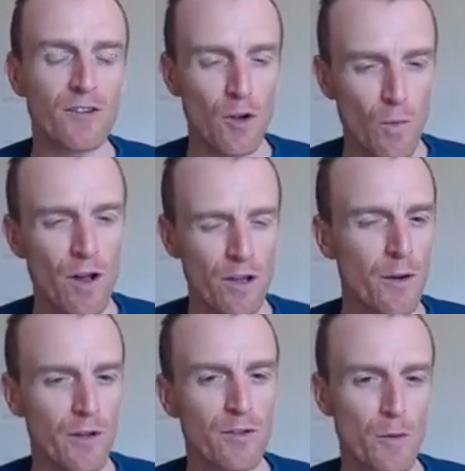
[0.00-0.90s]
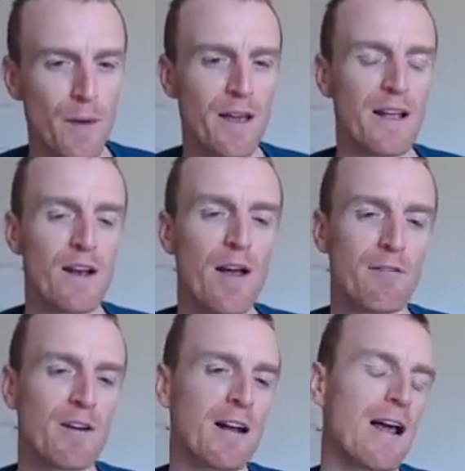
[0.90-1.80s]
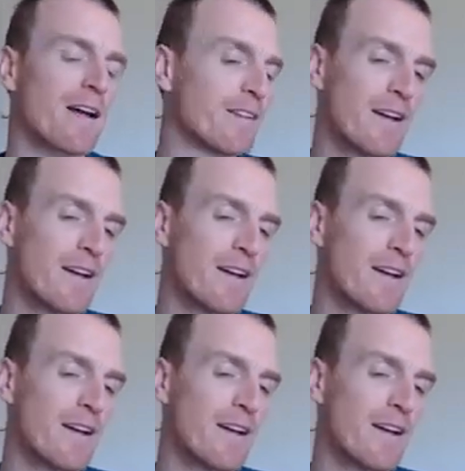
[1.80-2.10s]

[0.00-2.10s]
a super keen lycra clad,